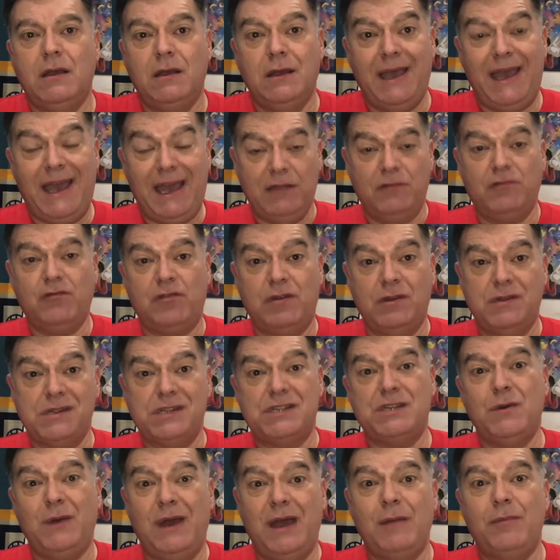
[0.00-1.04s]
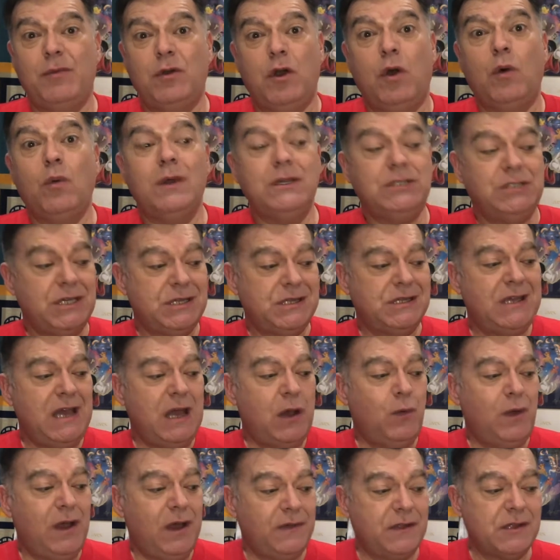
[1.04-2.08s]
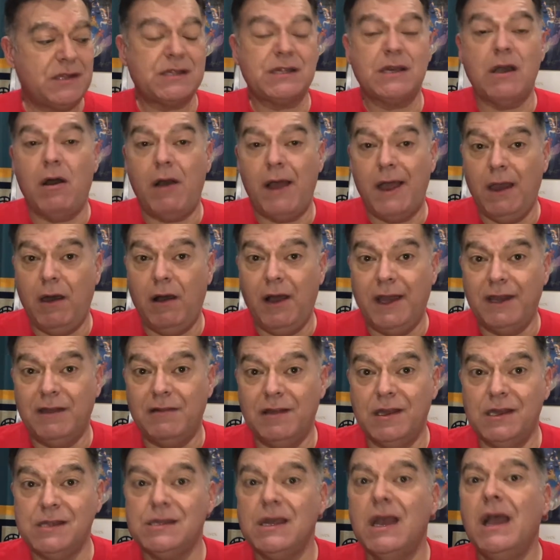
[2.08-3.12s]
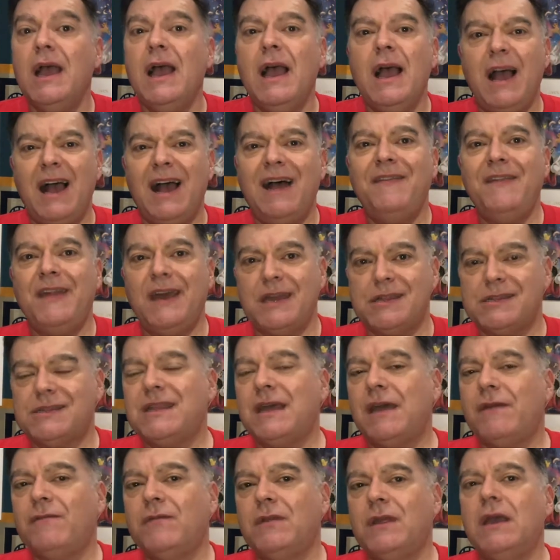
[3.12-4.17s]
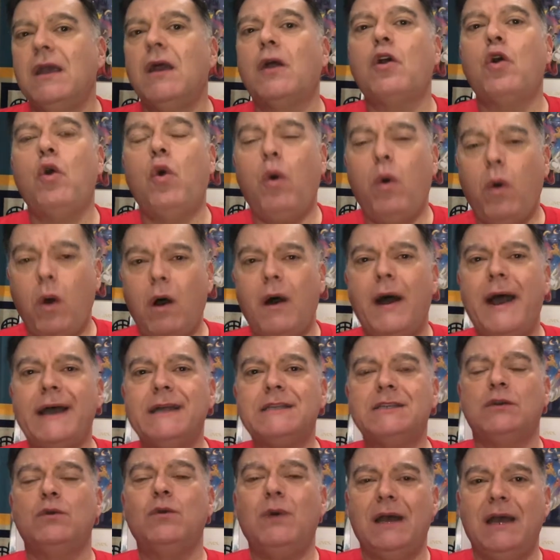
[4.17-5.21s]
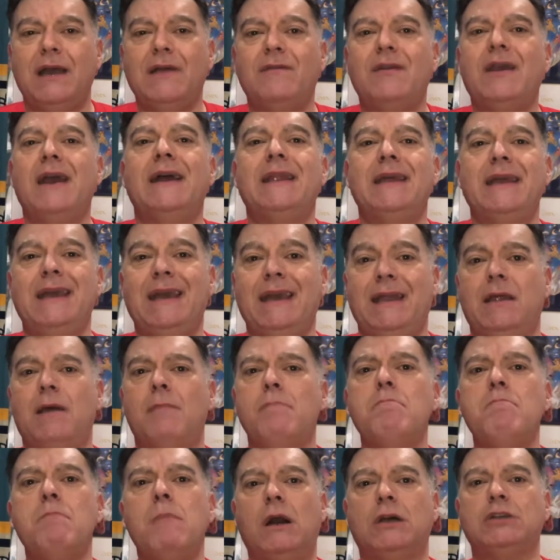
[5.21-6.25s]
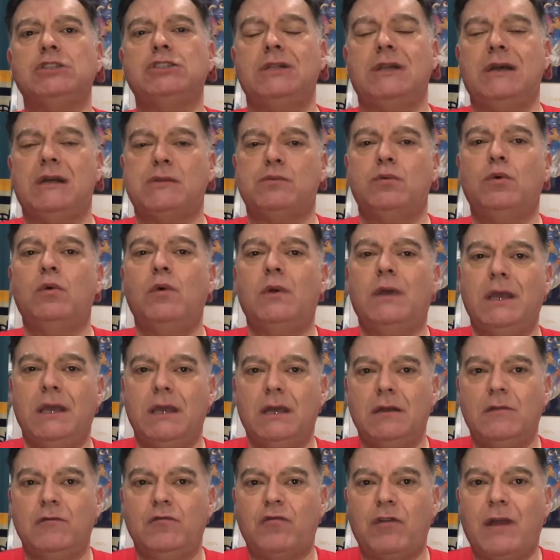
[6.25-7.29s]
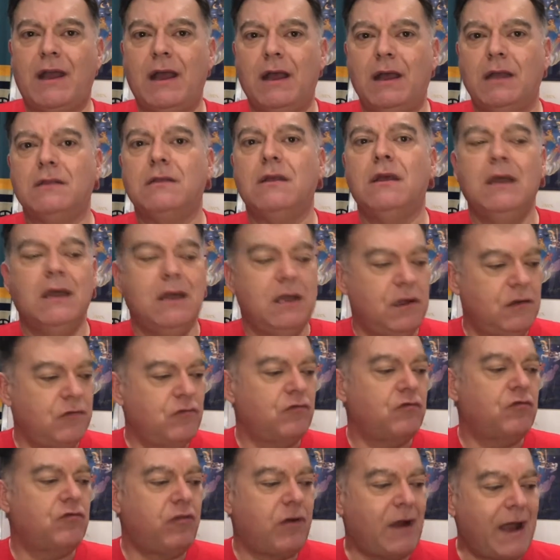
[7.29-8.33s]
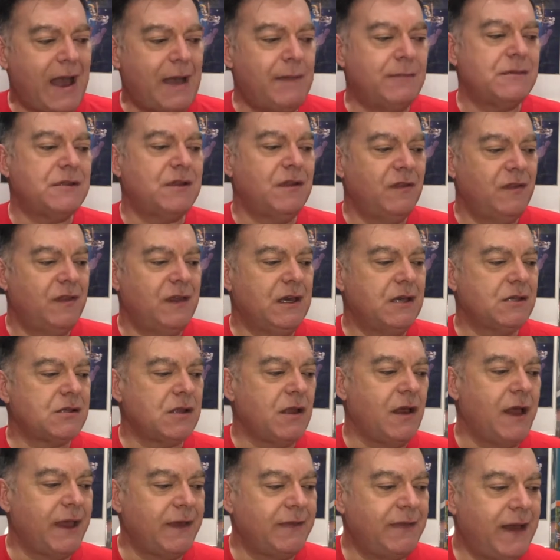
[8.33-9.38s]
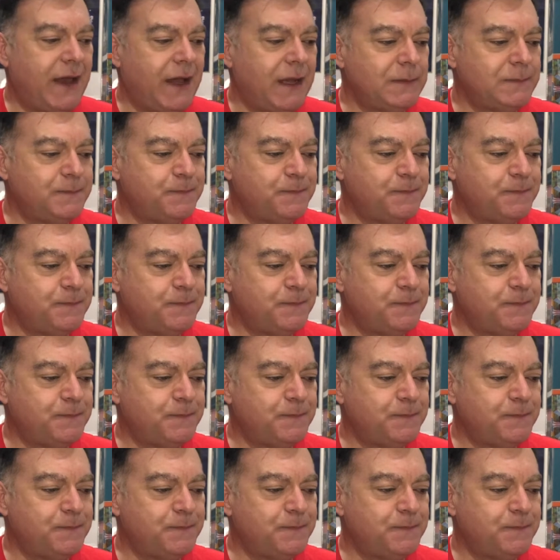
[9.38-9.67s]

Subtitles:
entrance to Epcot, which is now where the Skyliner is, and that's definitely a quieter way of getting in and much less walking and trams and things like that.